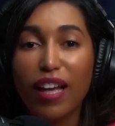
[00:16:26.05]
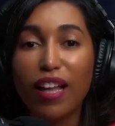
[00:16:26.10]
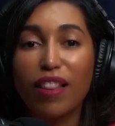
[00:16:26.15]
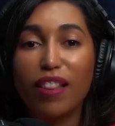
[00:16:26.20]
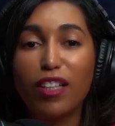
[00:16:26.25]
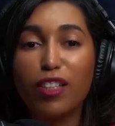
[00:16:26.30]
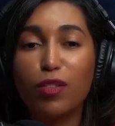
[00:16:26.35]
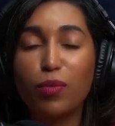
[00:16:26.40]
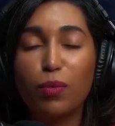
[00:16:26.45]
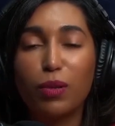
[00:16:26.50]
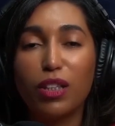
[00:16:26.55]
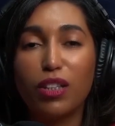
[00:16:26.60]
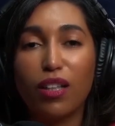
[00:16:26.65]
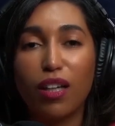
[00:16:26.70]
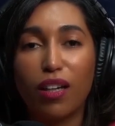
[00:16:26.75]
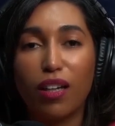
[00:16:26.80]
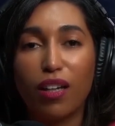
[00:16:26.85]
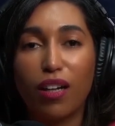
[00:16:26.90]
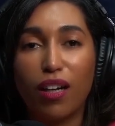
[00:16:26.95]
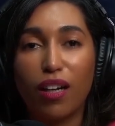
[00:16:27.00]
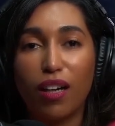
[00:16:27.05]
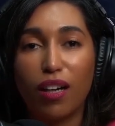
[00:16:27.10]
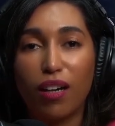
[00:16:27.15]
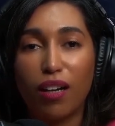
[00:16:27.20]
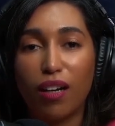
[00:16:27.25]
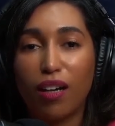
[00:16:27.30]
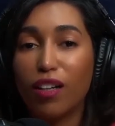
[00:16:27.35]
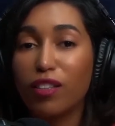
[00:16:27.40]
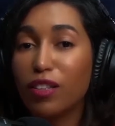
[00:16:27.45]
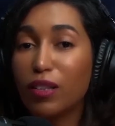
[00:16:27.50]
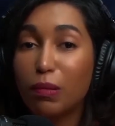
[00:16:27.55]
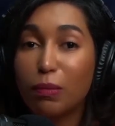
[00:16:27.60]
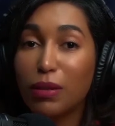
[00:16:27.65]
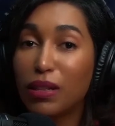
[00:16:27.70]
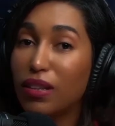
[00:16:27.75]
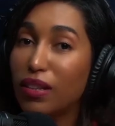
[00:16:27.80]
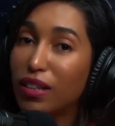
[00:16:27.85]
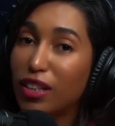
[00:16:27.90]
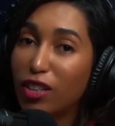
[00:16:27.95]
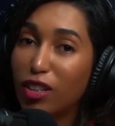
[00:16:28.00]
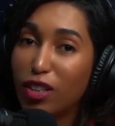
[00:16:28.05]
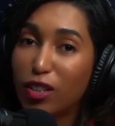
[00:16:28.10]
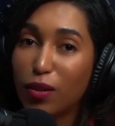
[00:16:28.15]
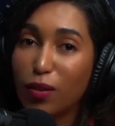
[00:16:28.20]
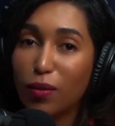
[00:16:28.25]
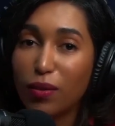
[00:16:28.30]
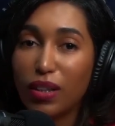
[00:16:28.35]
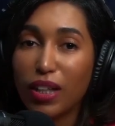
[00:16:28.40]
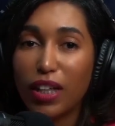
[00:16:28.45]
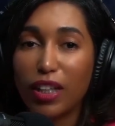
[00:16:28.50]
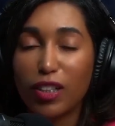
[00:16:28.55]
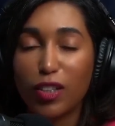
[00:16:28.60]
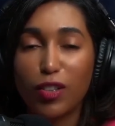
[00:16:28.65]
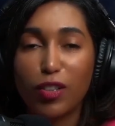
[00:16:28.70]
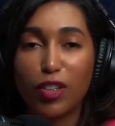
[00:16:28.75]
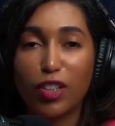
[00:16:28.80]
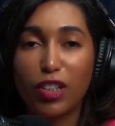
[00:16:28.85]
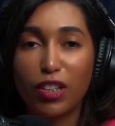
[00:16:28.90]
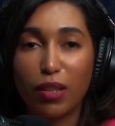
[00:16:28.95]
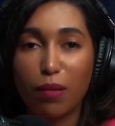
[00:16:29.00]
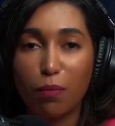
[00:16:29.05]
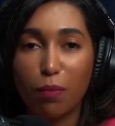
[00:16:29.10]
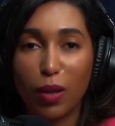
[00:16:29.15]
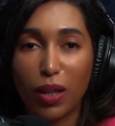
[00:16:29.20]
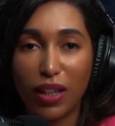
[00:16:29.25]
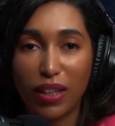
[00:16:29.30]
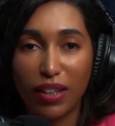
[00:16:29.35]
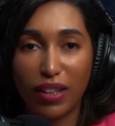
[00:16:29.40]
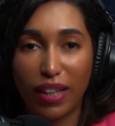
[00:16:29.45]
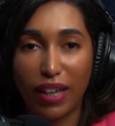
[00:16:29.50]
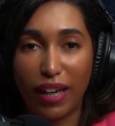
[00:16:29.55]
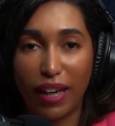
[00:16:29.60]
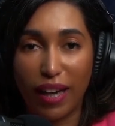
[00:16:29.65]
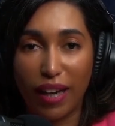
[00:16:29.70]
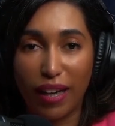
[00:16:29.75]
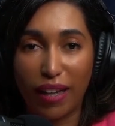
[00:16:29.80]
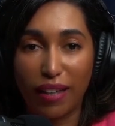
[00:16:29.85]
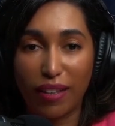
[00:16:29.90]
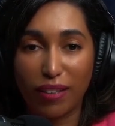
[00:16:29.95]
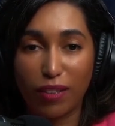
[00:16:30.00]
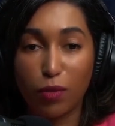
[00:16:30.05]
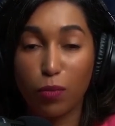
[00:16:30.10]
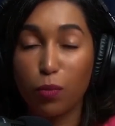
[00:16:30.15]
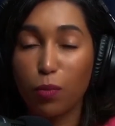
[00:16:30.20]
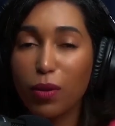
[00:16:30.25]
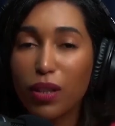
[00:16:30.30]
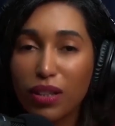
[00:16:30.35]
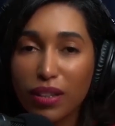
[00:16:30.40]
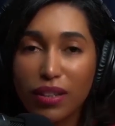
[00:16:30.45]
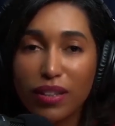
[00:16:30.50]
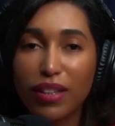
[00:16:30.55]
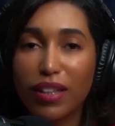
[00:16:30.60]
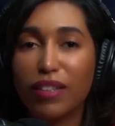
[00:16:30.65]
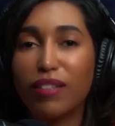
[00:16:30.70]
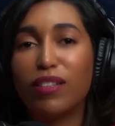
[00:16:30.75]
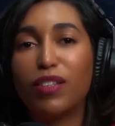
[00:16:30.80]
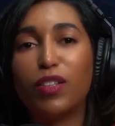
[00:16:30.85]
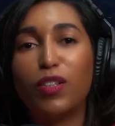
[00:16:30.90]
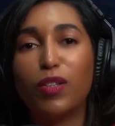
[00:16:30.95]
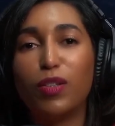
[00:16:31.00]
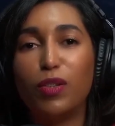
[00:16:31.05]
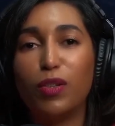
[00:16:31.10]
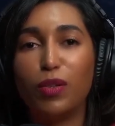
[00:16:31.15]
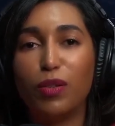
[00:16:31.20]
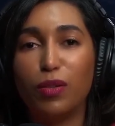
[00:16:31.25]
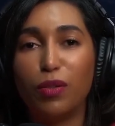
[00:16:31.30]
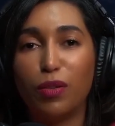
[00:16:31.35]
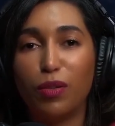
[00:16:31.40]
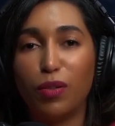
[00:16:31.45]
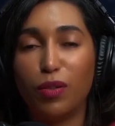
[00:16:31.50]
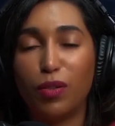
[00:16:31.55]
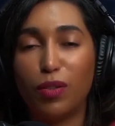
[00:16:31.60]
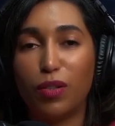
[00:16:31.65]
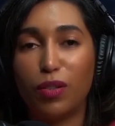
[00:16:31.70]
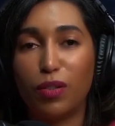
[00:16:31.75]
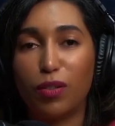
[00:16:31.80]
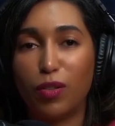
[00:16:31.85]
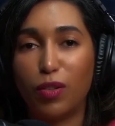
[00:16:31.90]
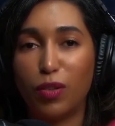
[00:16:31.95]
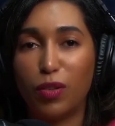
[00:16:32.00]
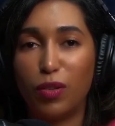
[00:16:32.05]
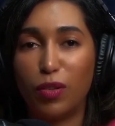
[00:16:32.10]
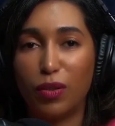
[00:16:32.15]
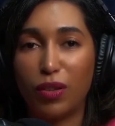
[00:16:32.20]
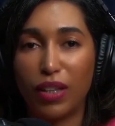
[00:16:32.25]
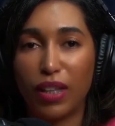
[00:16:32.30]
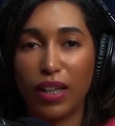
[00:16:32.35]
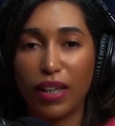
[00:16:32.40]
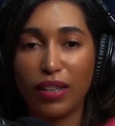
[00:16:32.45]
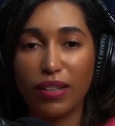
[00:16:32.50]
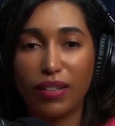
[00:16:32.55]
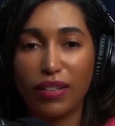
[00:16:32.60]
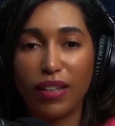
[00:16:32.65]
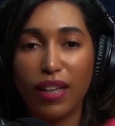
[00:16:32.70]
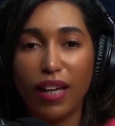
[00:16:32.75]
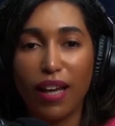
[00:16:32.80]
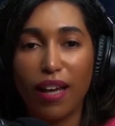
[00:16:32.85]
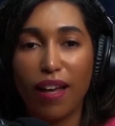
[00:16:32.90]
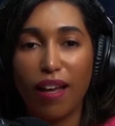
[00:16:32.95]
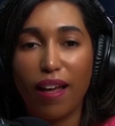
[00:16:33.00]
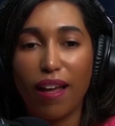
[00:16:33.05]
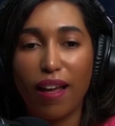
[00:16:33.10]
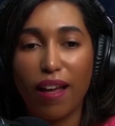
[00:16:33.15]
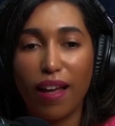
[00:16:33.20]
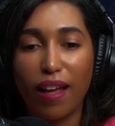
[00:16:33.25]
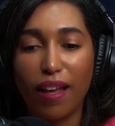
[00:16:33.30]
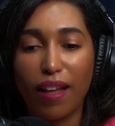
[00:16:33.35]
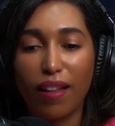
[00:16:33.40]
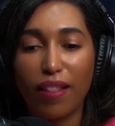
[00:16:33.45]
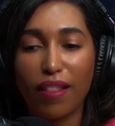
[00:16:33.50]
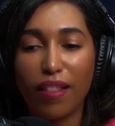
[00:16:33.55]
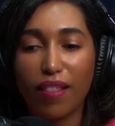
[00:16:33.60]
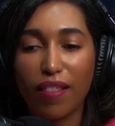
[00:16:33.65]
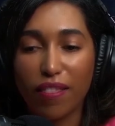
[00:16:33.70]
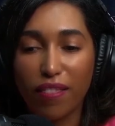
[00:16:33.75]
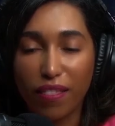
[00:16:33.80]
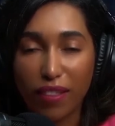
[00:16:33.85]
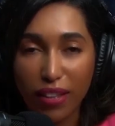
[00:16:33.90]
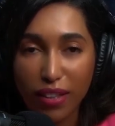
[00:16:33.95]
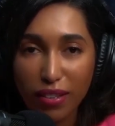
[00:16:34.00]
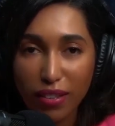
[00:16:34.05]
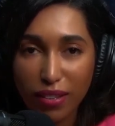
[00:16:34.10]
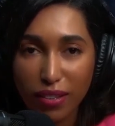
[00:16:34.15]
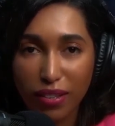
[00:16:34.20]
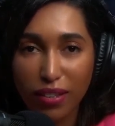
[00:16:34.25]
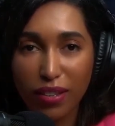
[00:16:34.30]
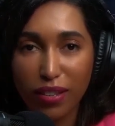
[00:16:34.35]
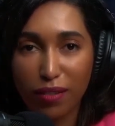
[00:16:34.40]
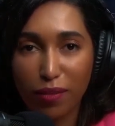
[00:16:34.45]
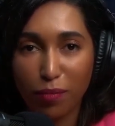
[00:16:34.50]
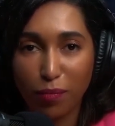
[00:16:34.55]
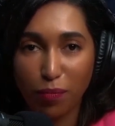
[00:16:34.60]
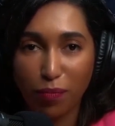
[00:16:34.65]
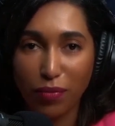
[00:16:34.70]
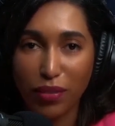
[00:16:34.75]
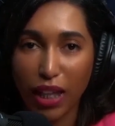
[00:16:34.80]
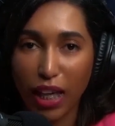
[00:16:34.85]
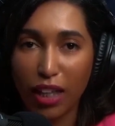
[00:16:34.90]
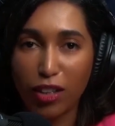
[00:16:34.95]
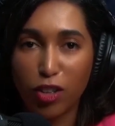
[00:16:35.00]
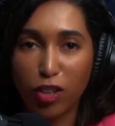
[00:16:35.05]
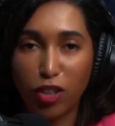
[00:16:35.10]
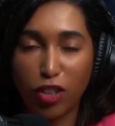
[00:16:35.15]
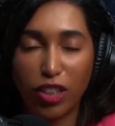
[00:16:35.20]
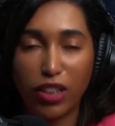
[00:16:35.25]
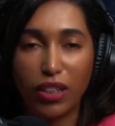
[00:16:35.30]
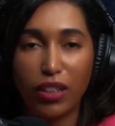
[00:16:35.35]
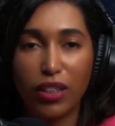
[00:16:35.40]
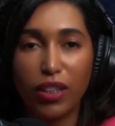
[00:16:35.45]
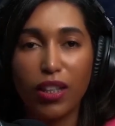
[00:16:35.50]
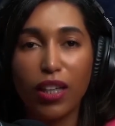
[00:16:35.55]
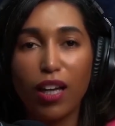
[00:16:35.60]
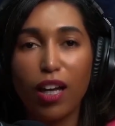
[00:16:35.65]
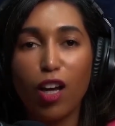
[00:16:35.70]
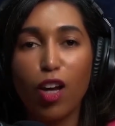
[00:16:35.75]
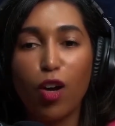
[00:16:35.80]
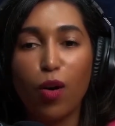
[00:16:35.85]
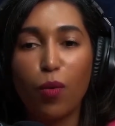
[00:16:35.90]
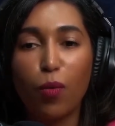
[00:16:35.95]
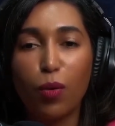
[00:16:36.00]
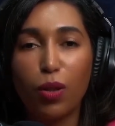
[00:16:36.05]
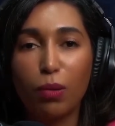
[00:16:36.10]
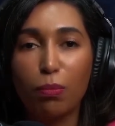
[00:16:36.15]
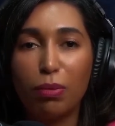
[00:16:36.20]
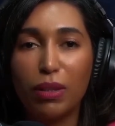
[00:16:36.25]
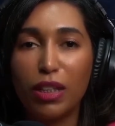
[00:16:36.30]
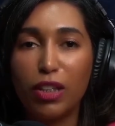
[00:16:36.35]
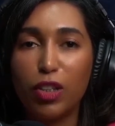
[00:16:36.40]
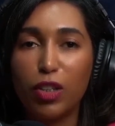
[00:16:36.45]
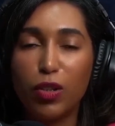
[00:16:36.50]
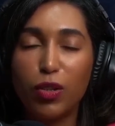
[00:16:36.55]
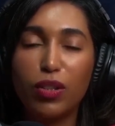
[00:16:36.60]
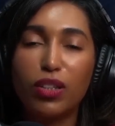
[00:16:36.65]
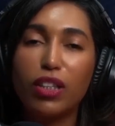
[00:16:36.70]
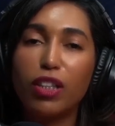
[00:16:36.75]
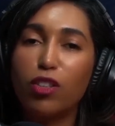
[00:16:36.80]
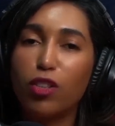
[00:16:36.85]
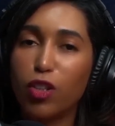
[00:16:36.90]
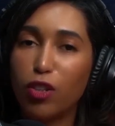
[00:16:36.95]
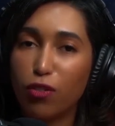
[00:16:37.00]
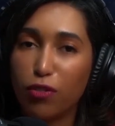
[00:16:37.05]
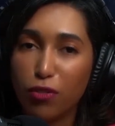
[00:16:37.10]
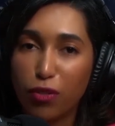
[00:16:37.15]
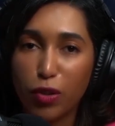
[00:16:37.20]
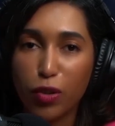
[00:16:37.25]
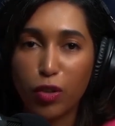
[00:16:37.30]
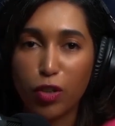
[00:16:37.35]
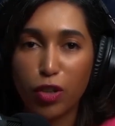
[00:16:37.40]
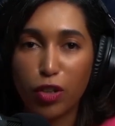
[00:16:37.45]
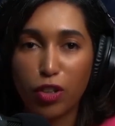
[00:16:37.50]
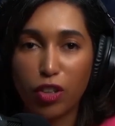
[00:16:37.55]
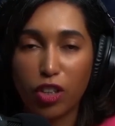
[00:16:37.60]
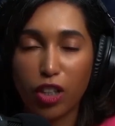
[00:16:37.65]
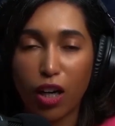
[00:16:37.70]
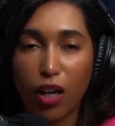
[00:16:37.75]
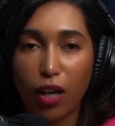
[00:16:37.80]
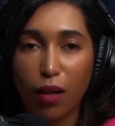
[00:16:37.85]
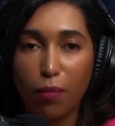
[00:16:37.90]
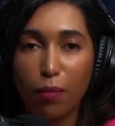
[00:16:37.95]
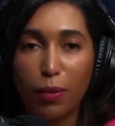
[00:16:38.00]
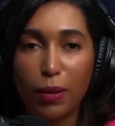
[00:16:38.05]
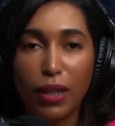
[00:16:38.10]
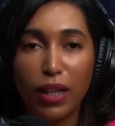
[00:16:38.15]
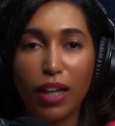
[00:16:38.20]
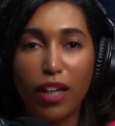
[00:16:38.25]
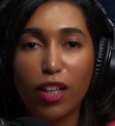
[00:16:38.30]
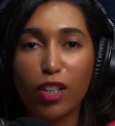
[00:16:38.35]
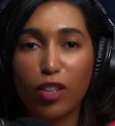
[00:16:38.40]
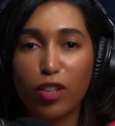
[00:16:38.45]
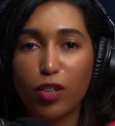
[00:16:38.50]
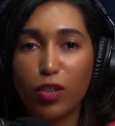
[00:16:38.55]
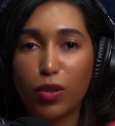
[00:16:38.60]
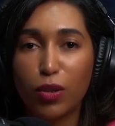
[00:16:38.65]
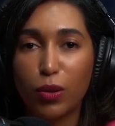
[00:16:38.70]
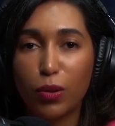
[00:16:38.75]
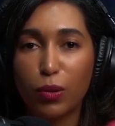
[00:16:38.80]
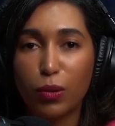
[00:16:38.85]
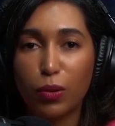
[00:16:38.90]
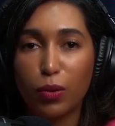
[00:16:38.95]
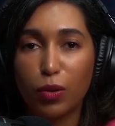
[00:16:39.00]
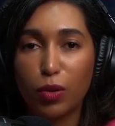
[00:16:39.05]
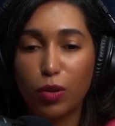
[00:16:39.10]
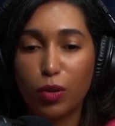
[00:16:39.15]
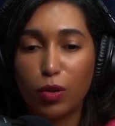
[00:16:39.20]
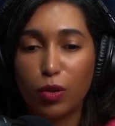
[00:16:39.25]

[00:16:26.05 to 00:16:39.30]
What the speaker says: This will ultimately show that you're someone that has willingness to do things, and this energy will be used in your future job to